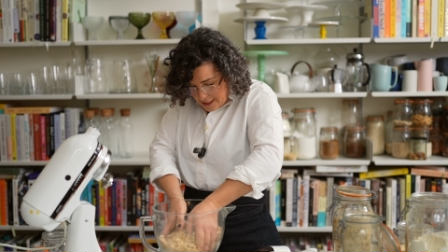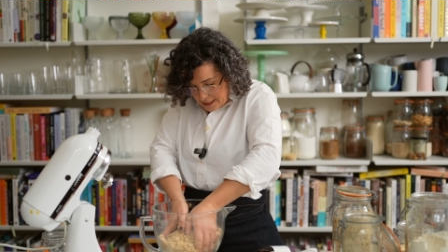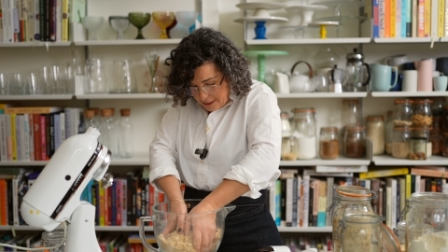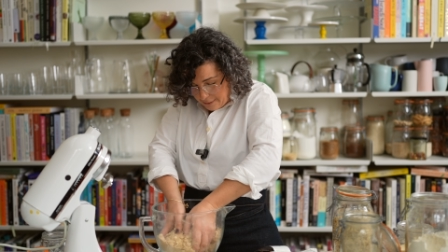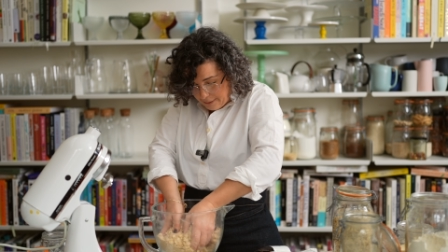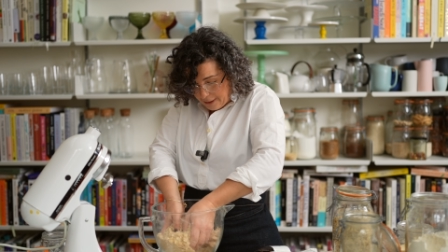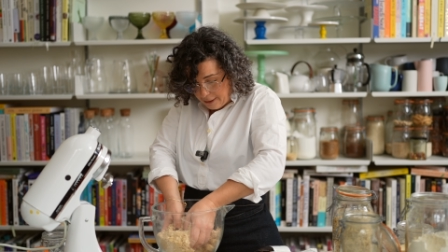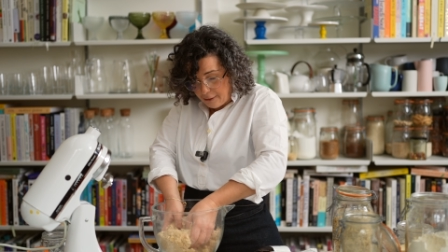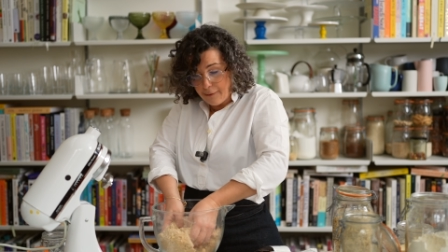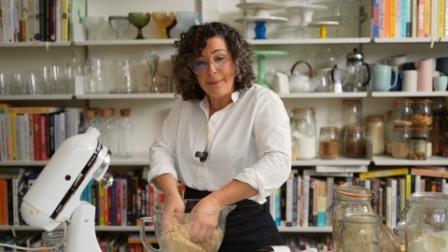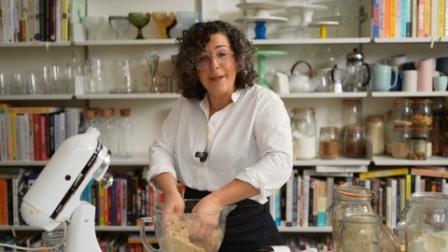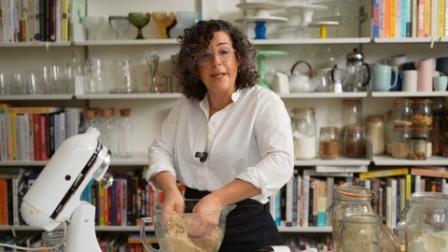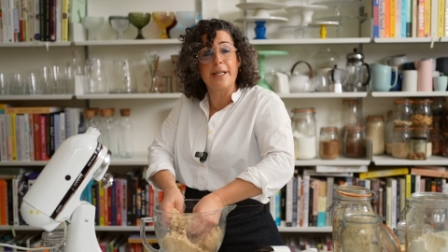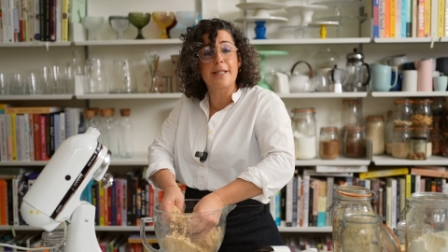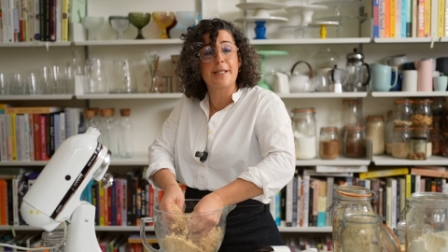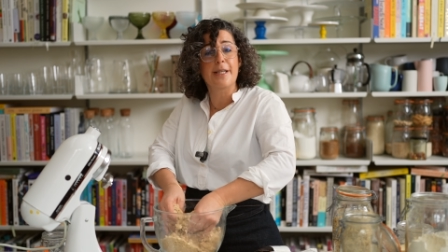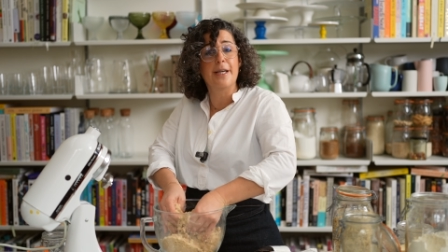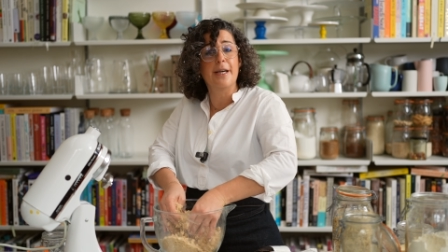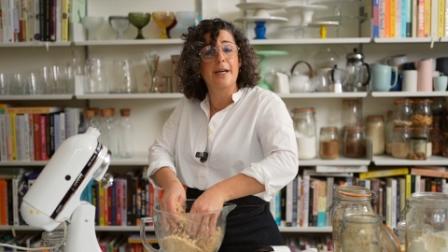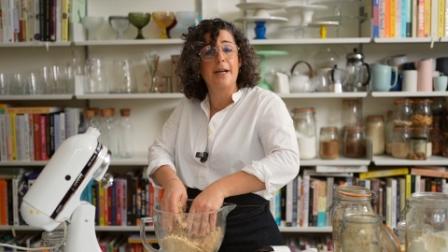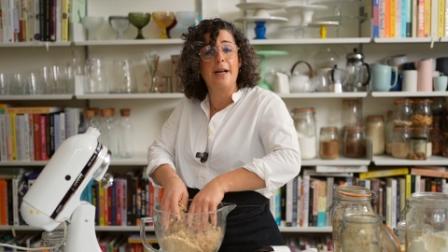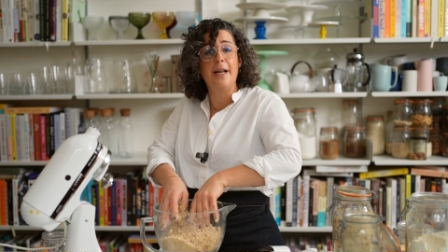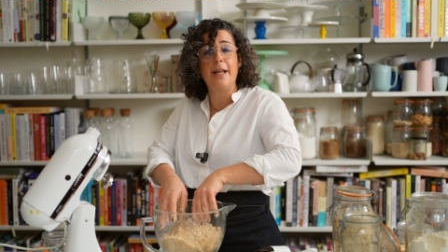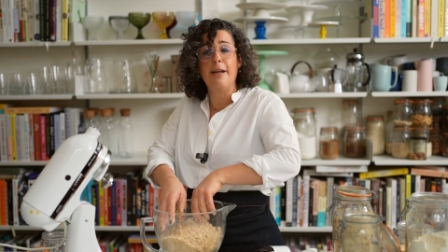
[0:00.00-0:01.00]
So I will be
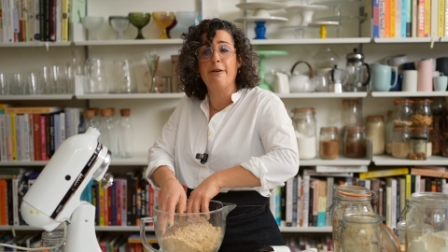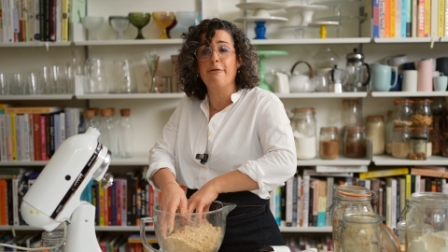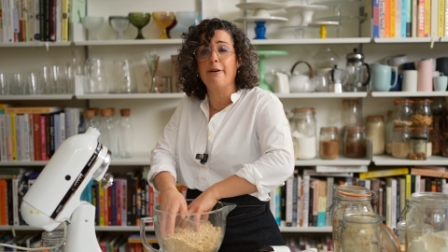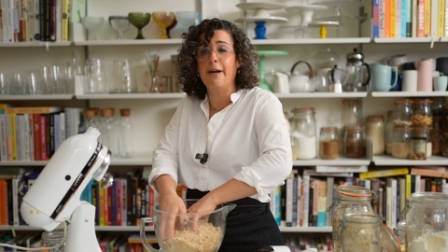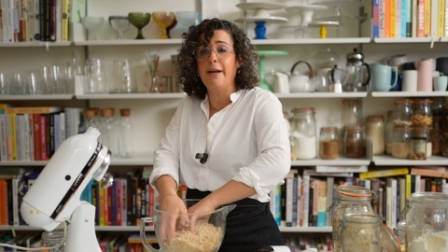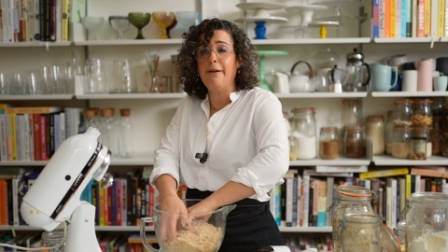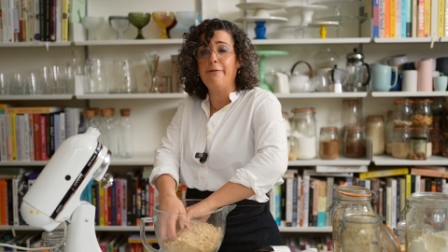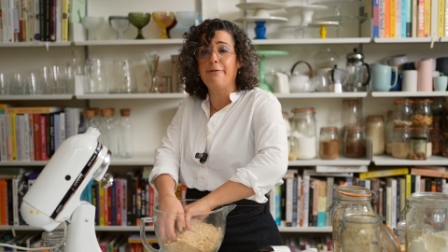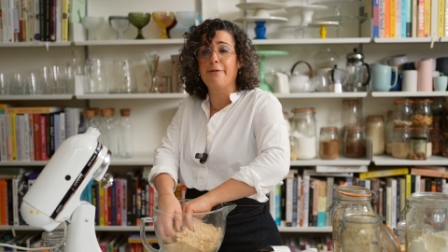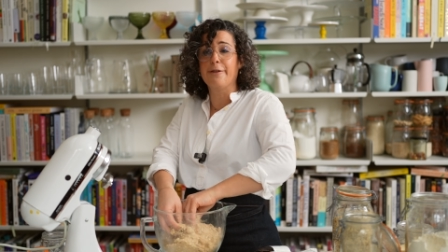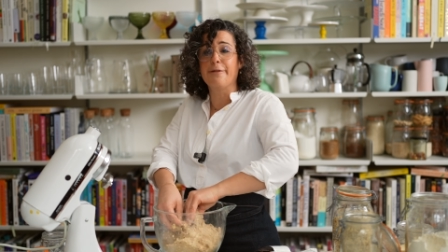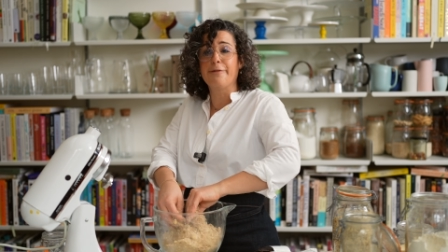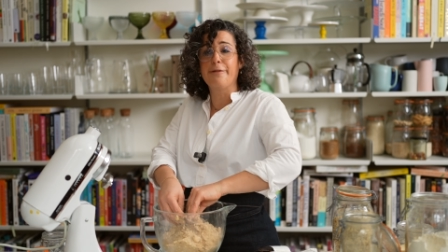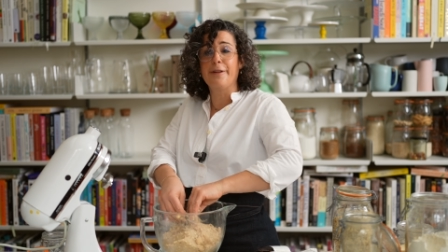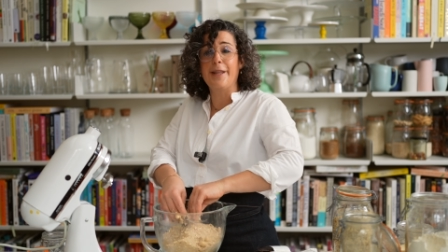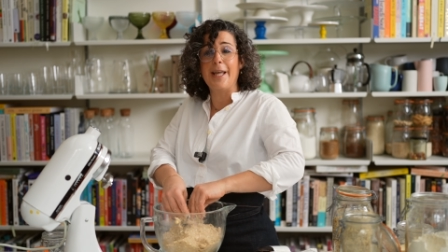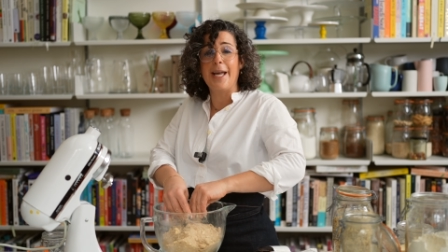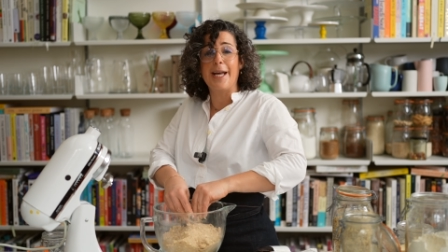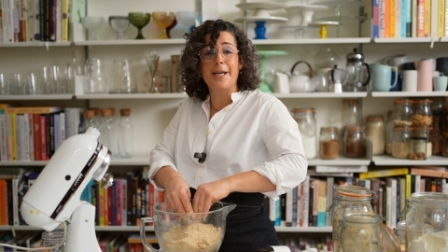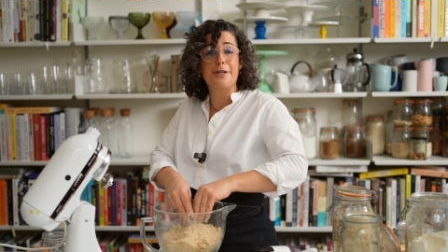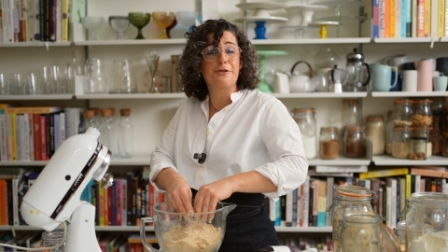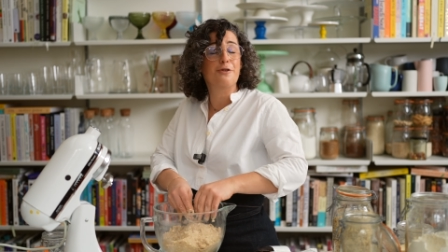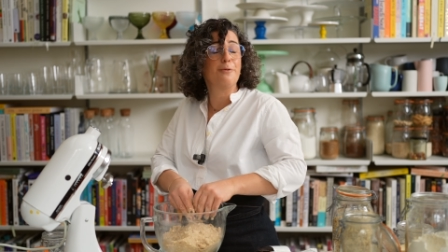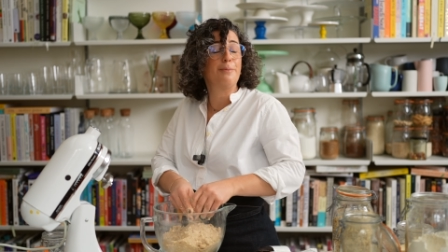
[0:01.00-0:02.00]
eternally grateful for the
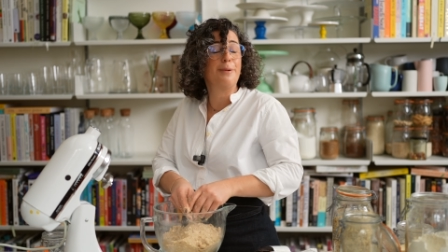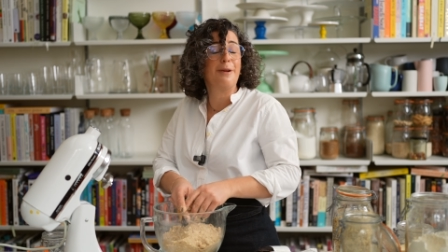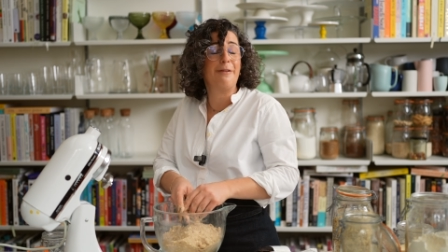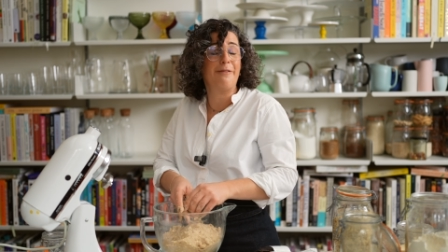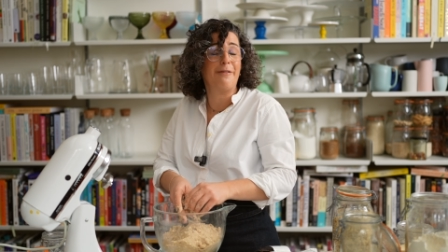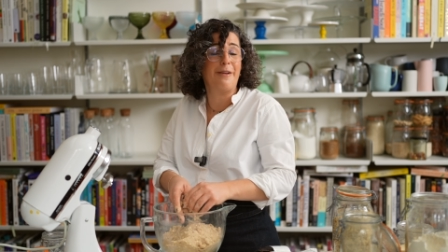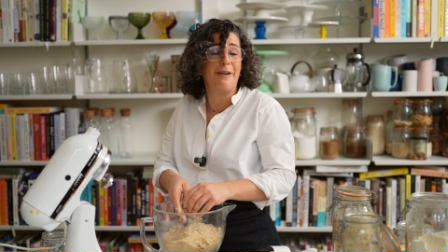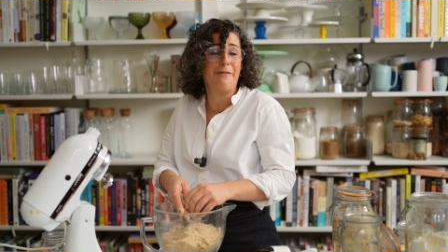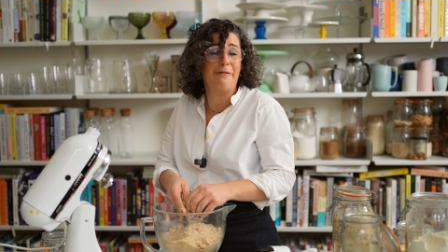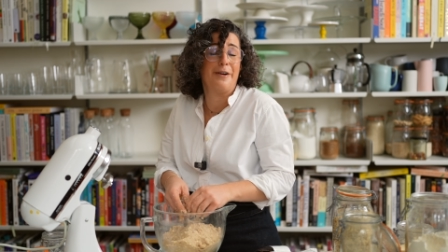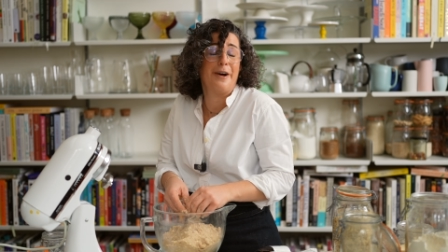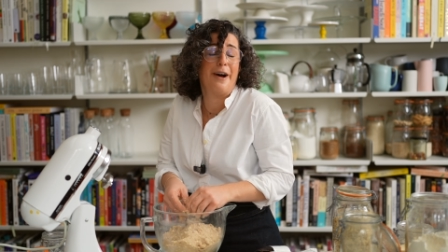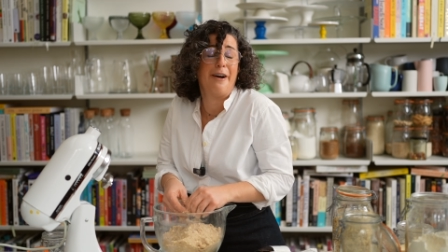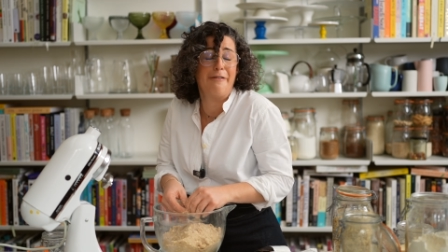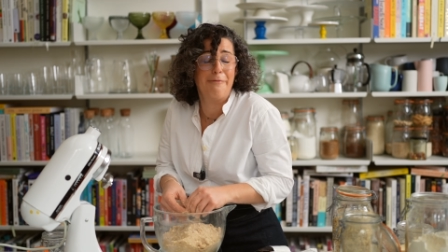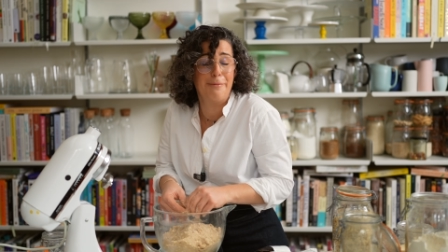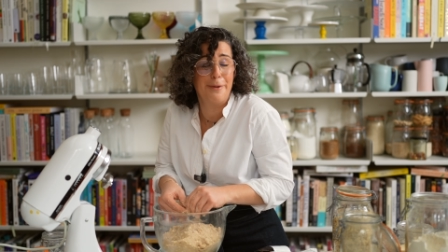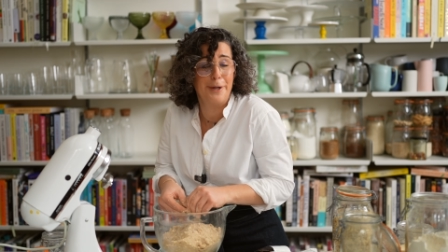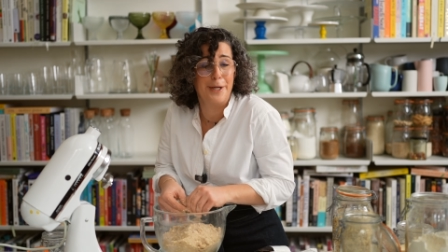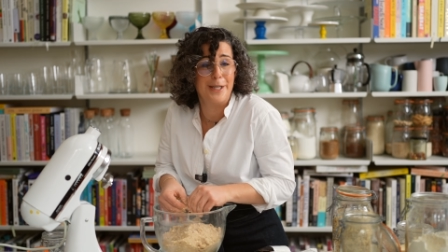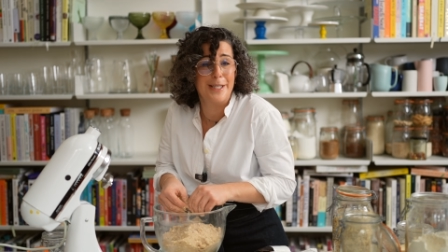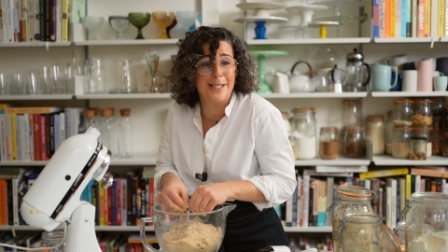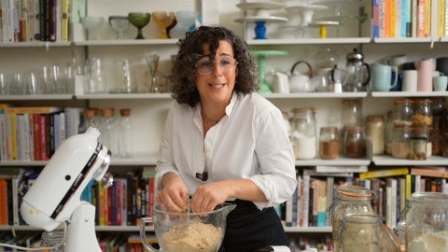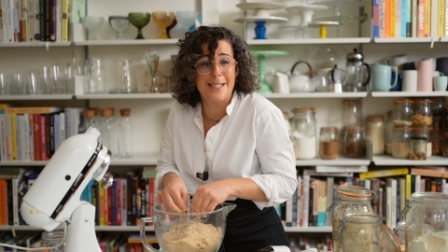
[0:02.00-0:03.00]
extra bit of effort I've
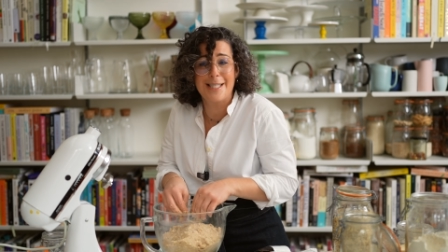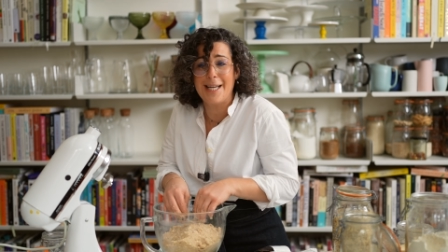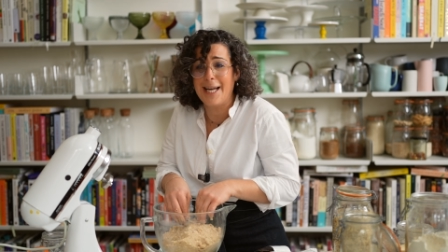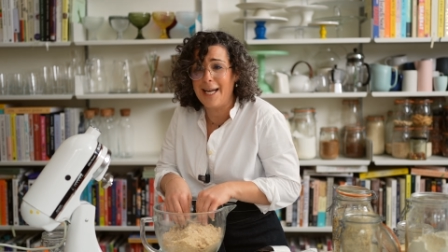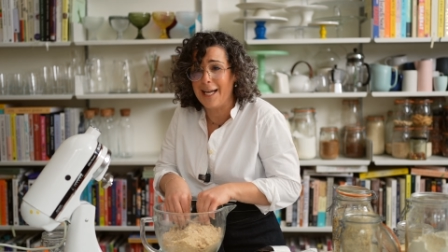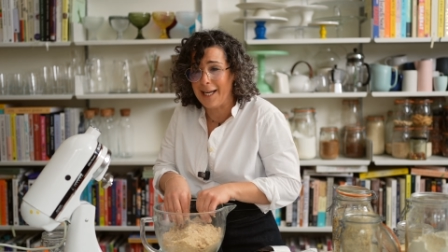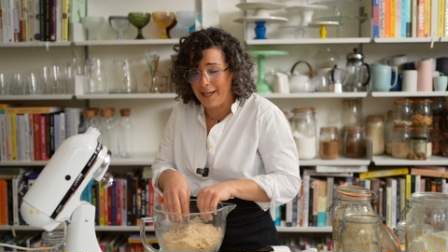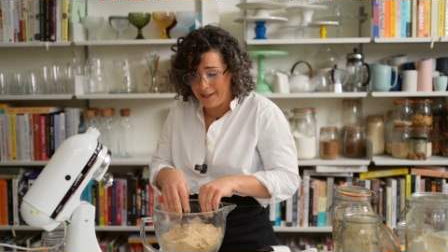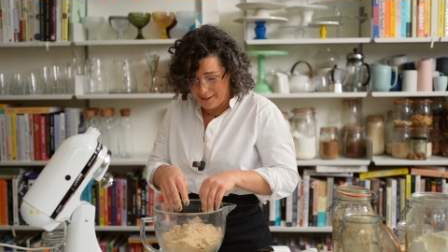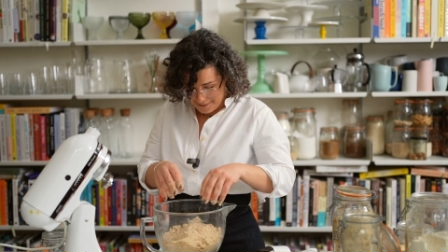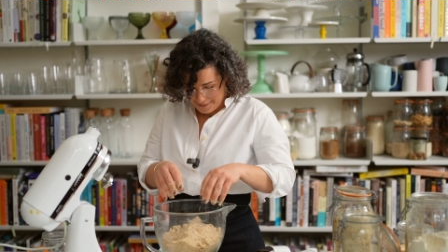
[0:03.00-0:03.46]
put in today.